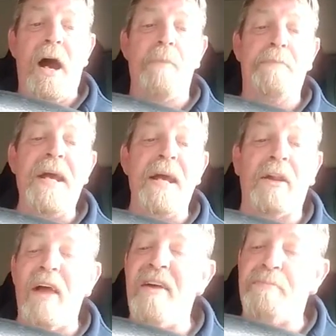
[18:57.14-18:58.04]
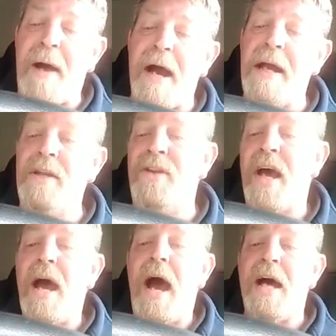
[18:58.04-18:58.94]
are being left
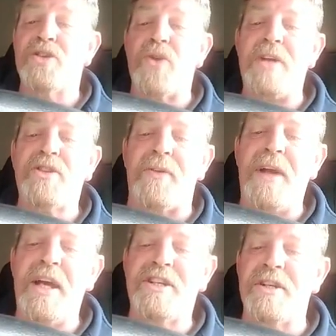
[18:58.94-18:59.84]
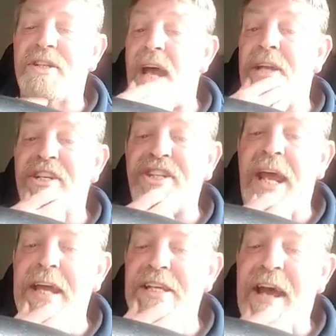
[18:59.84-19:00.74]
behind as richer nations and
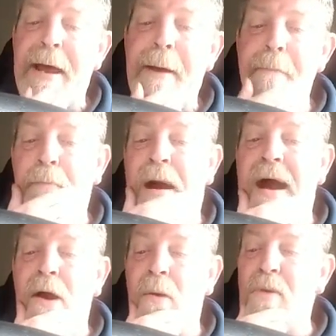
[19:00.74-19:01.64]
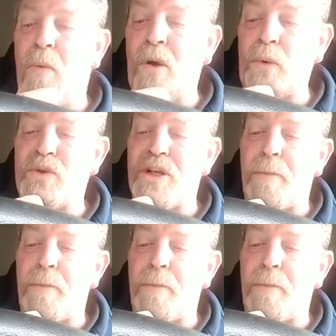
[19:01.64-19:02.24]
states buy up the world's